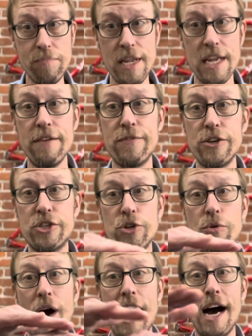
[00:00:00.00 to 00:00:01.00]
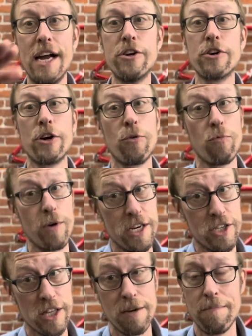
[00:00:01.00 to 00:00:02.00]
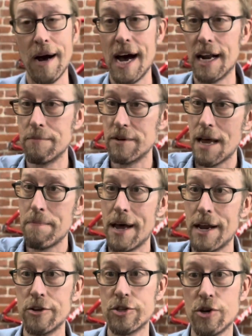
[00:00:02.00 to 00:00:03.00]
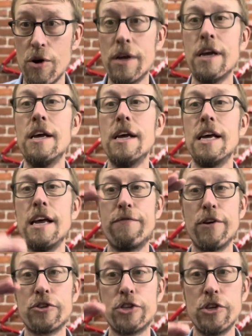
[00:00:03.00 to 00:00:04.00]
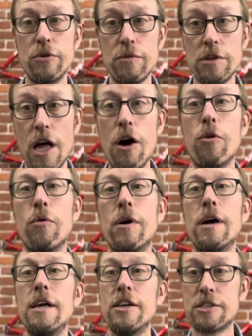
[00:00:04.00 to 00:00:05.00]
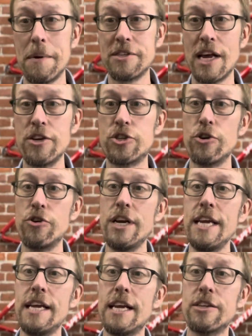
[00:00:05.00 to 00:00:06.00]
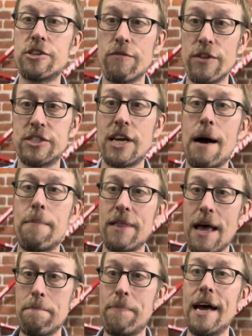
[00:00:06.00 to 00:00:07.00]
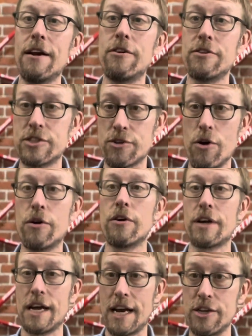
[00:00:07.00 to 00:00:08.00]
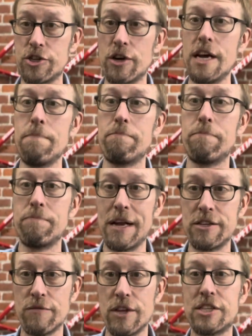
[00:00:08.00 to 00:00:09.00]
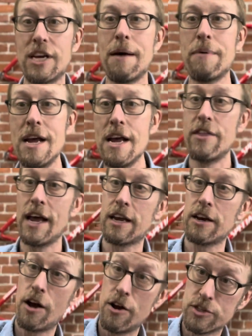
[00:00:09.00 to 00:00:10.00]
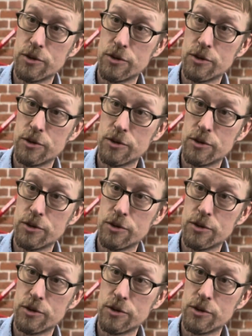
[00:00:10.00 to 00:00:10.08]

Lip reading: If you're too high, you're going to reach at the bottom of that pedal stroke. If you're too low, sometimes as your knee gets over the top of that pedal stroke, or kind of as your hip bends over the top, that can also